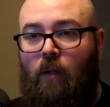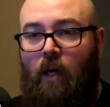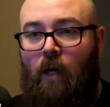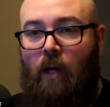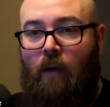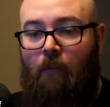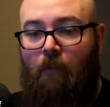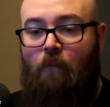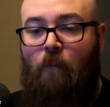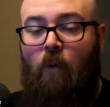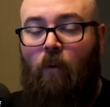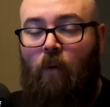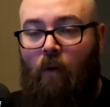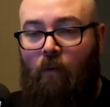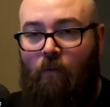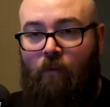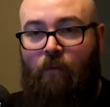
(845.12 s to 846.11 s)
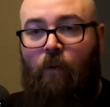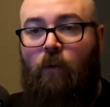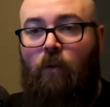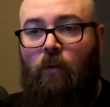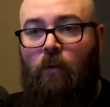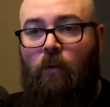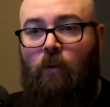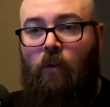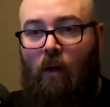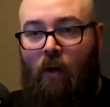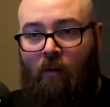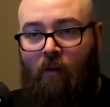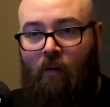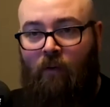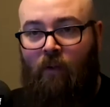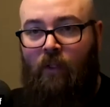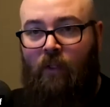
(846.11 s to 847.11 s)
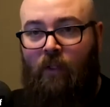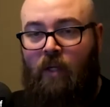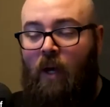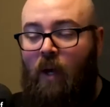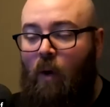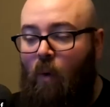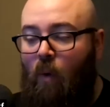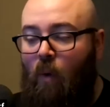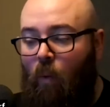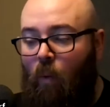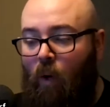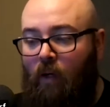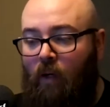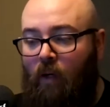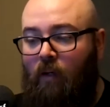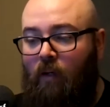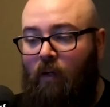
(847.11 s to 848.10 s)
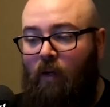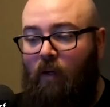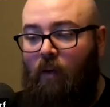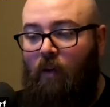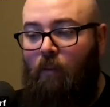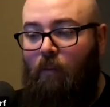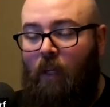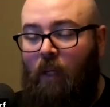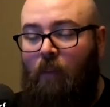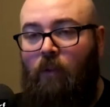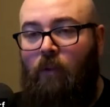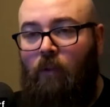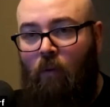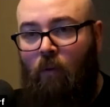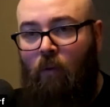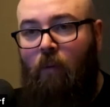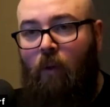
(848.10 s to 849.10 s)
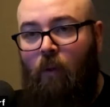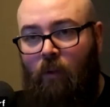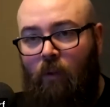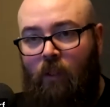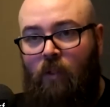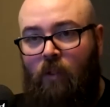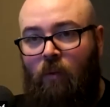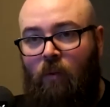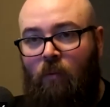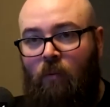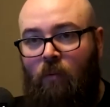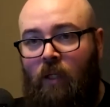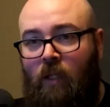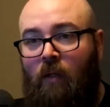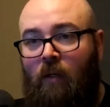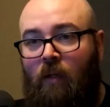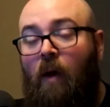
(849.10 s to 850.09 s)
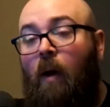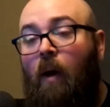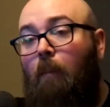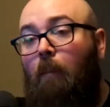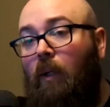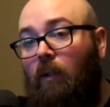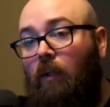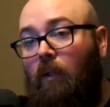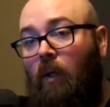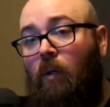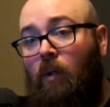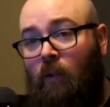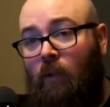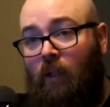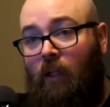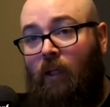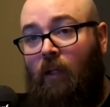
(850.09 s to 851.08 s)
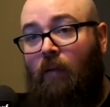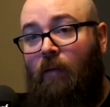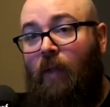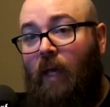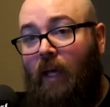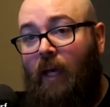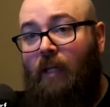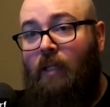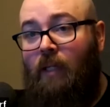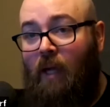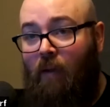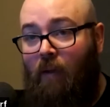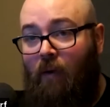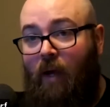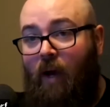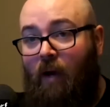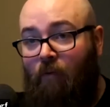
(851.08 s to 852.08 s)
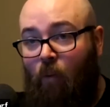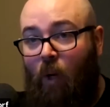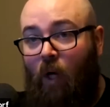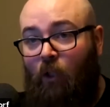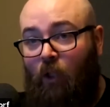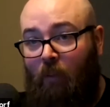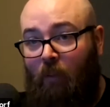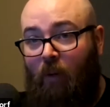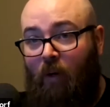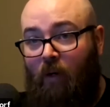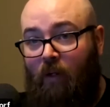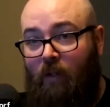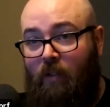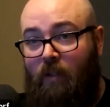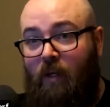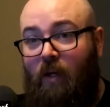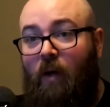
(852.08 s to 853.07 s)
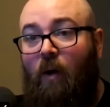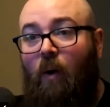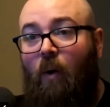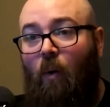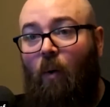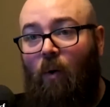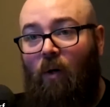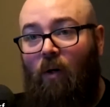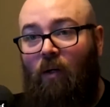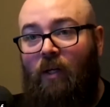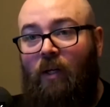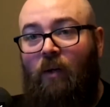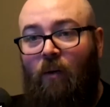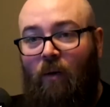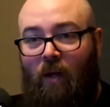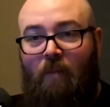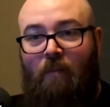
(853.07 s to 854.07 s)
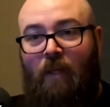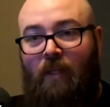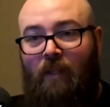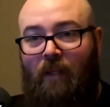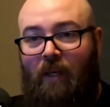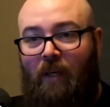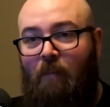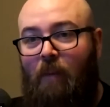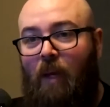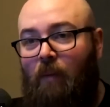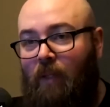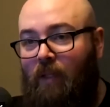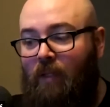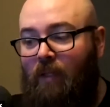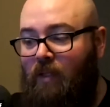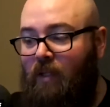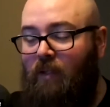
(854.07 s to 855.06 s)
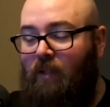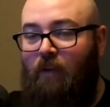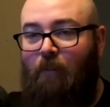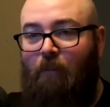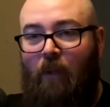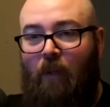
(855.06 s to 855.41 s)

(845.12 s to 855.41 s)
a full conference where people are remotely tuned in, but locally they get together to have watching parties? Or you know what I mean? Like maybe there's a